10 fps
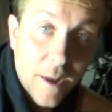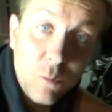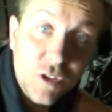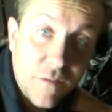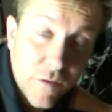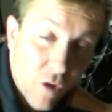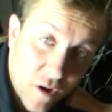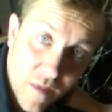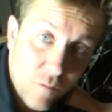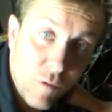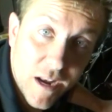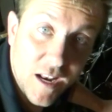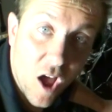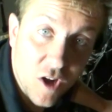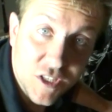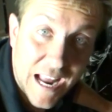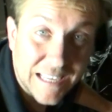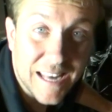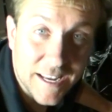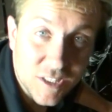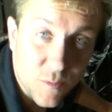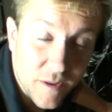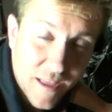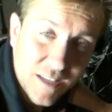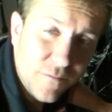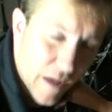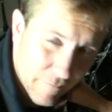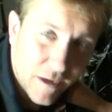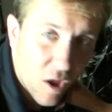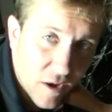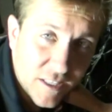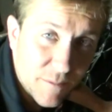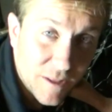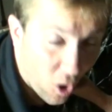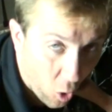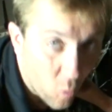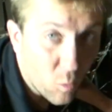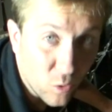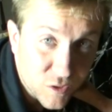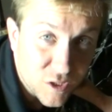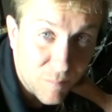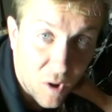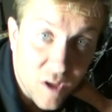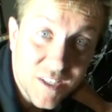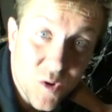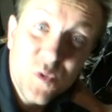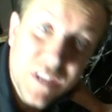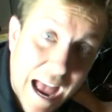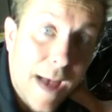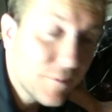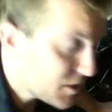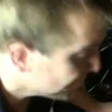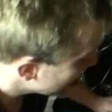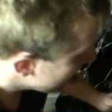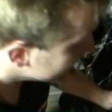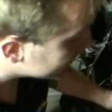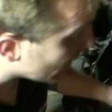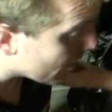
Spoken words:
and also if you've got another really large tank next to it, that's very likely to be the hot water supply to your taps. So